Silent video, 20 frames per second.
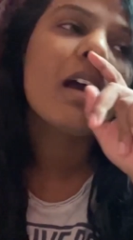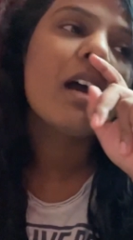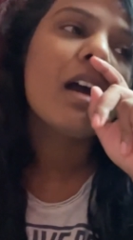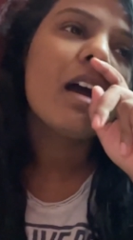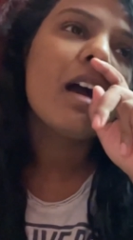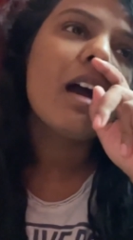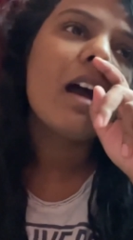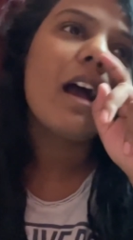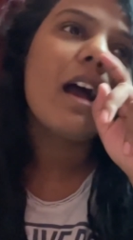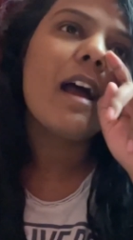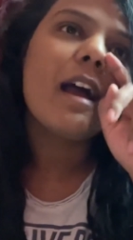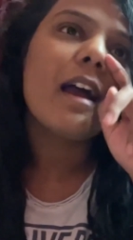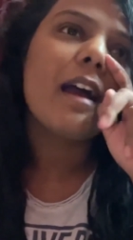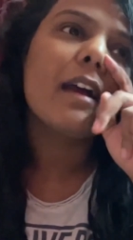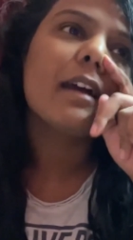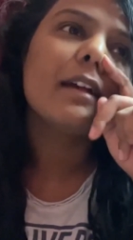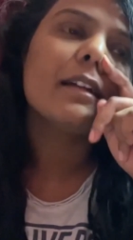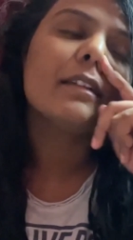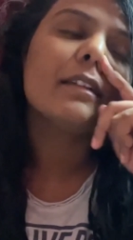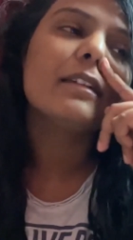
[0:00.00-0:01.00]

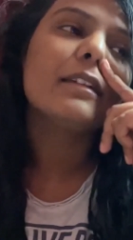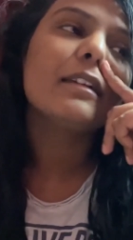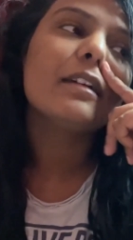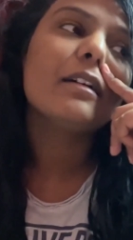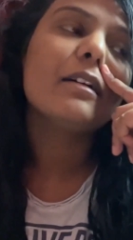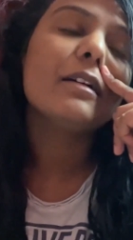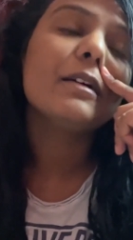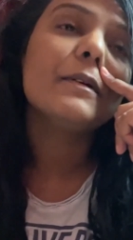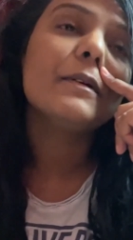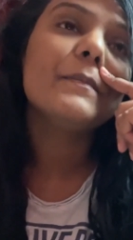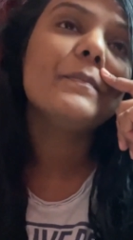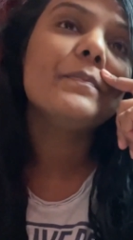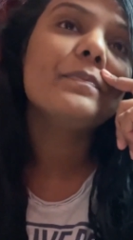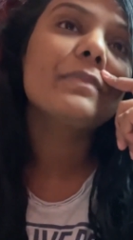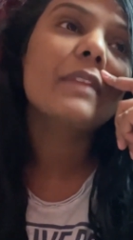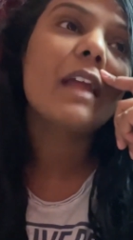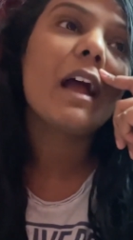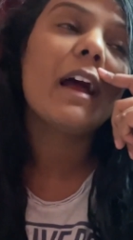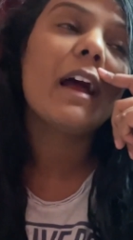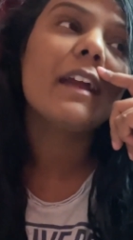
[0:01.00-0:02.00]
And
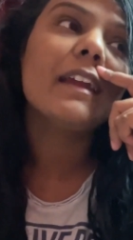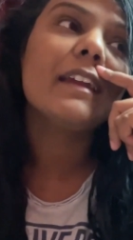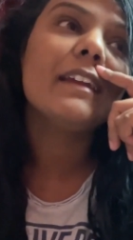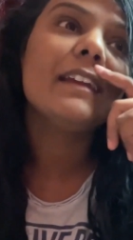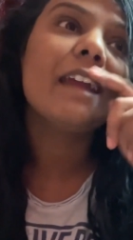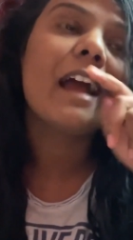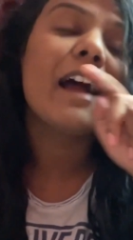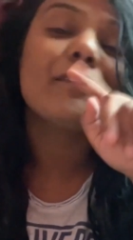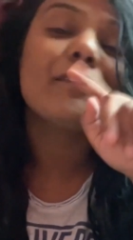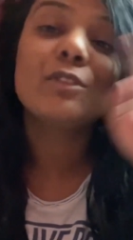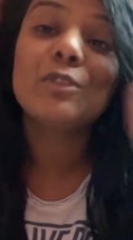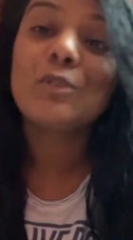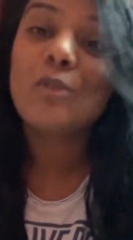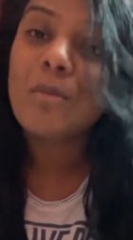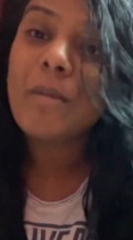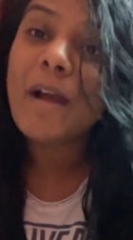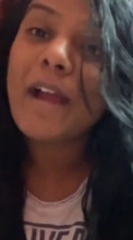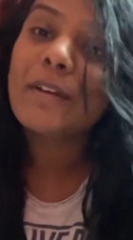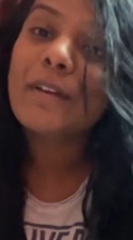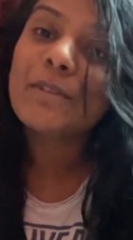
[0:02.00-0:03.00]
I have to go back
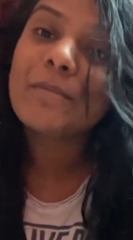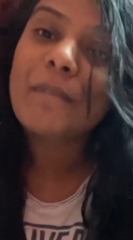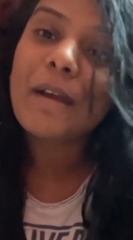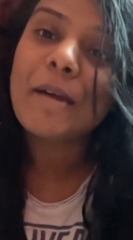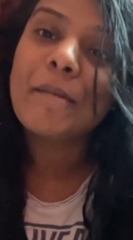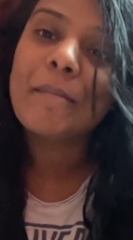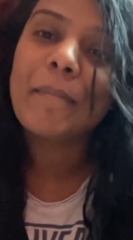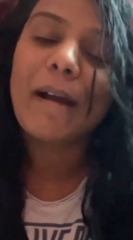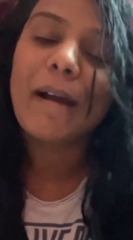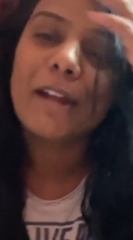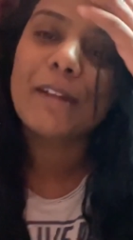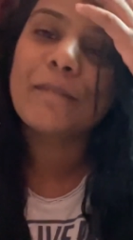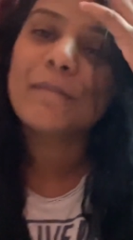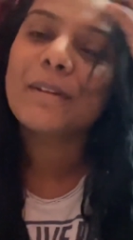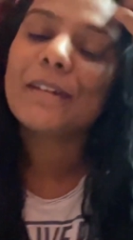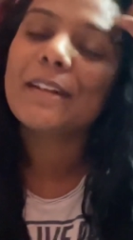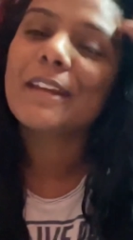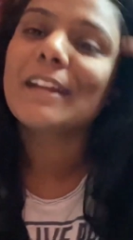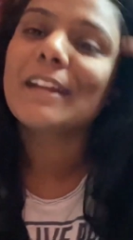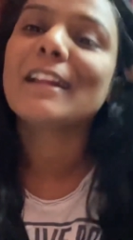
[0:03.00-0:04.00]
to my apartment
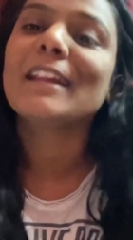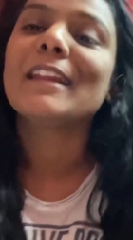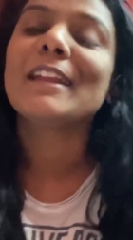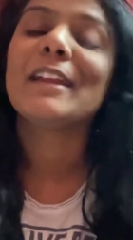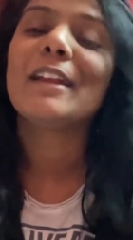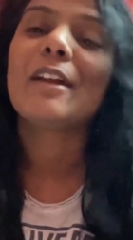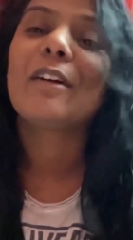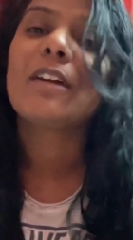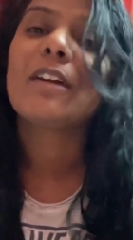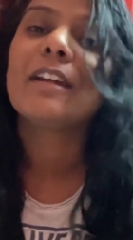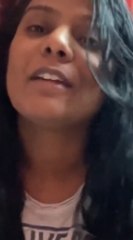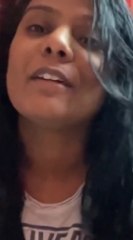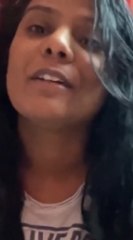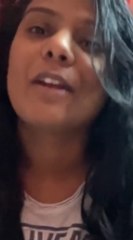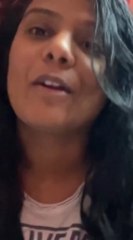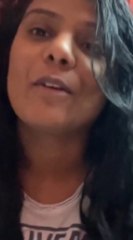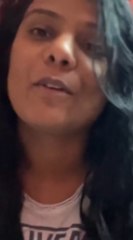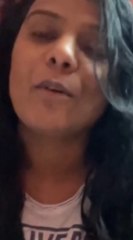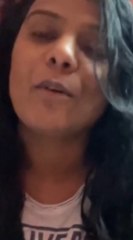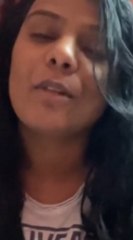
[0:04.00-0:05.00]
and clear out
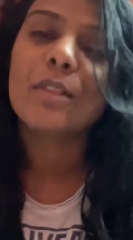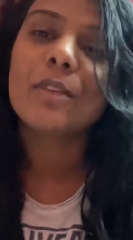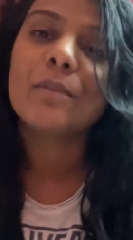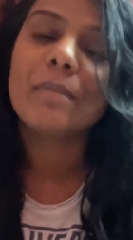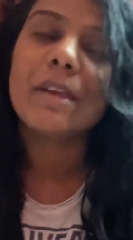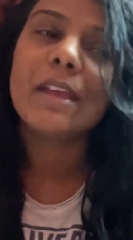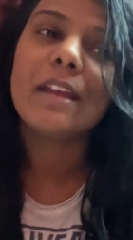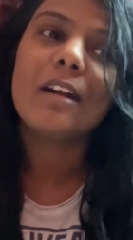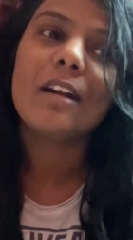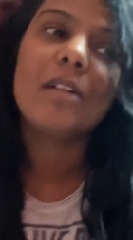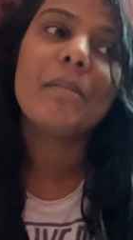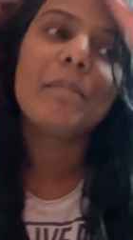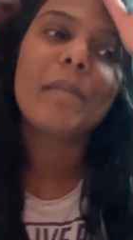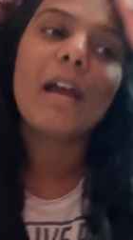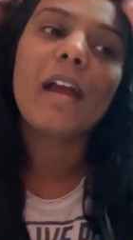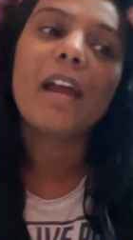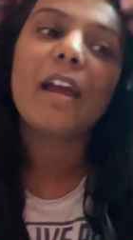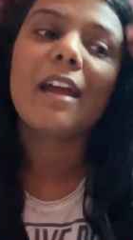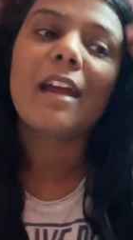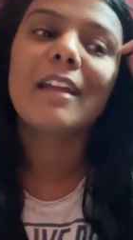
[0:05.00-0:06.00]
all the makeup.
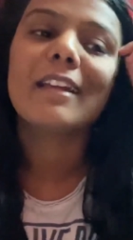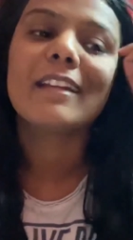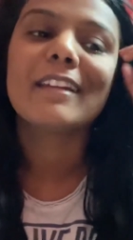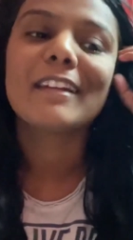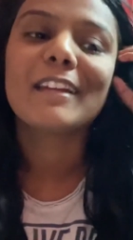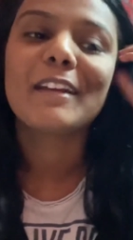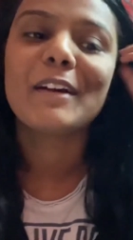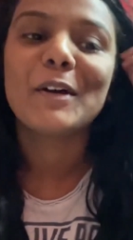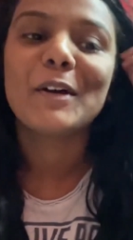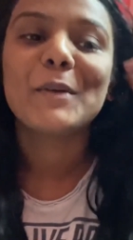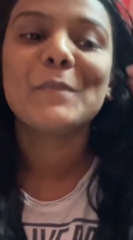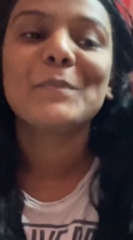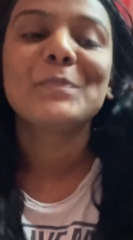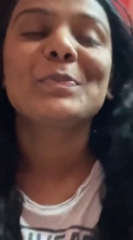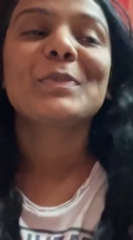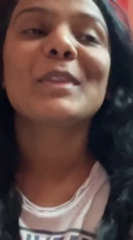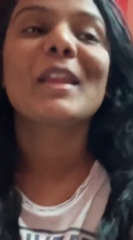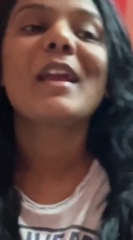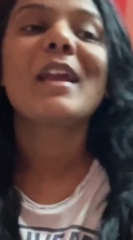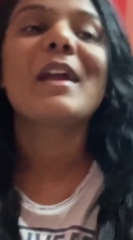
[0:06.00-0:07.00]
And
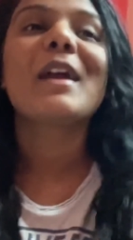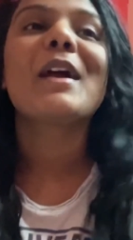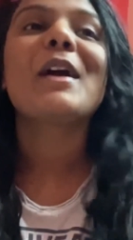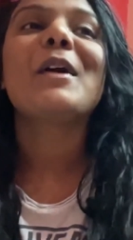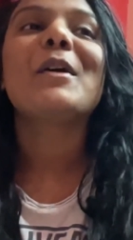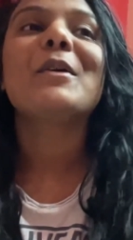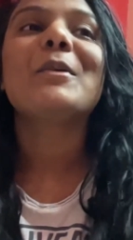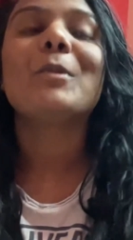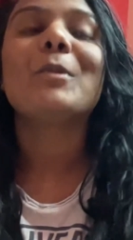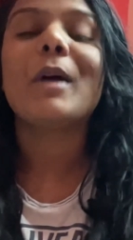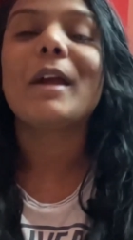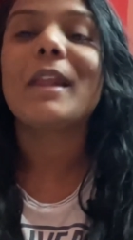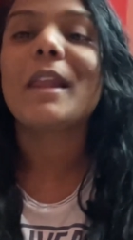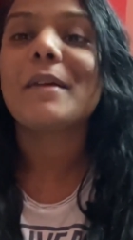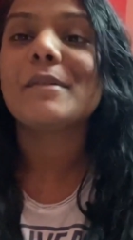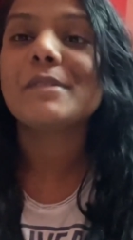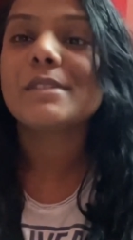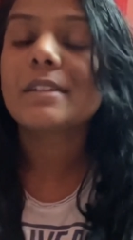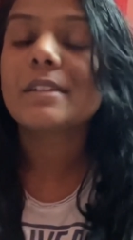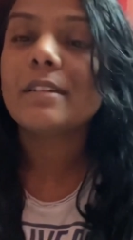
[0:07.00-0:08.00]
while I was
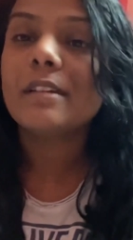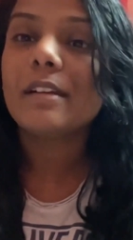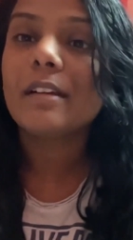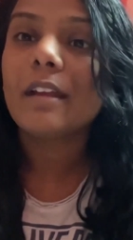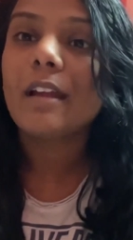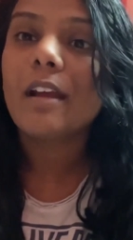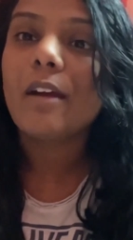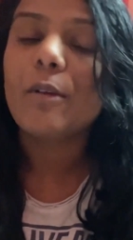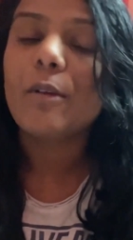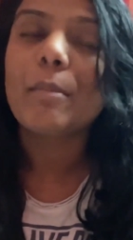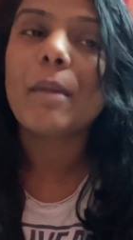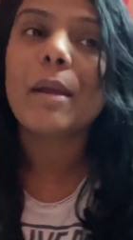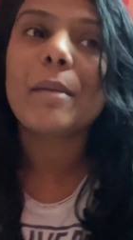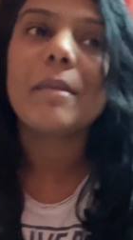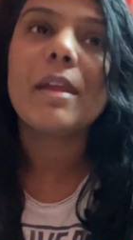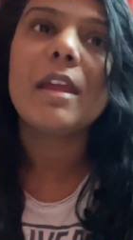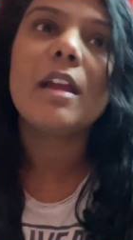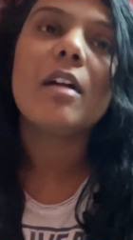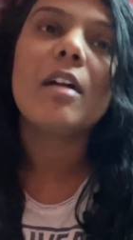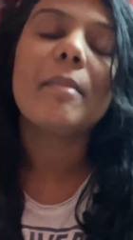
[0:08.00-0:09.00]
clearing out my
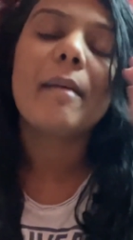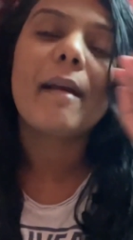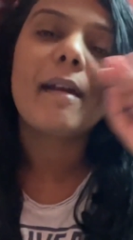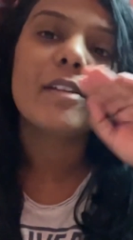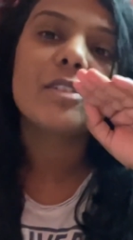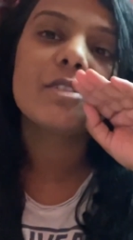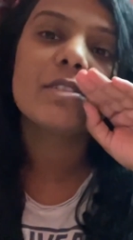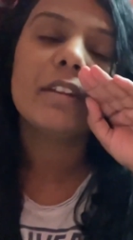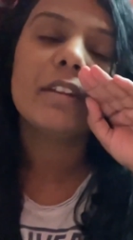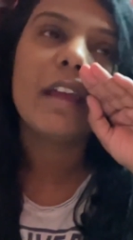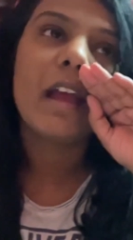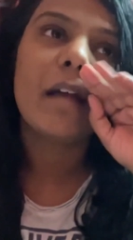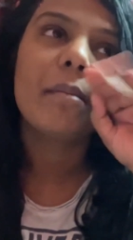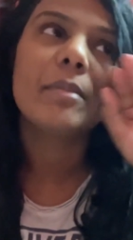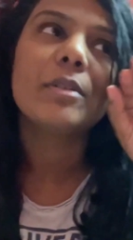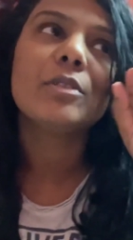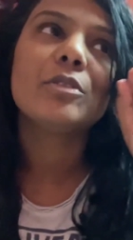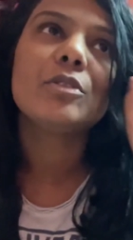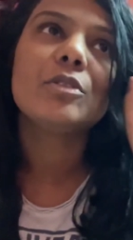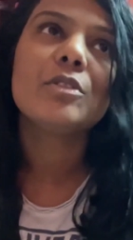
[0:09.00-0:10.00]
makeup, I actually happened to
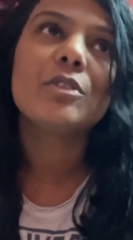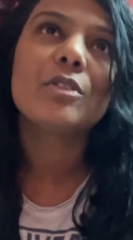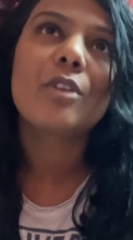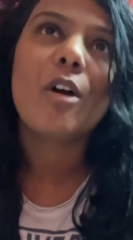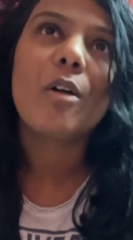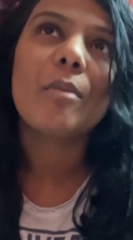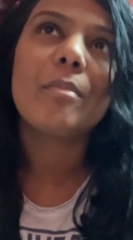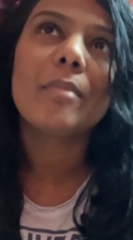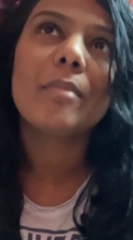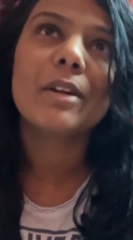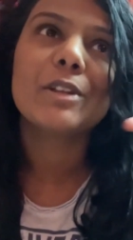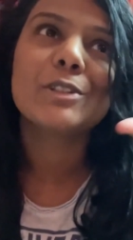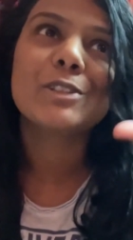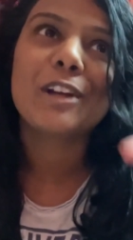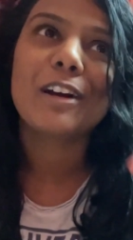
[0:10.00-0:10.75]
drop my Charlotte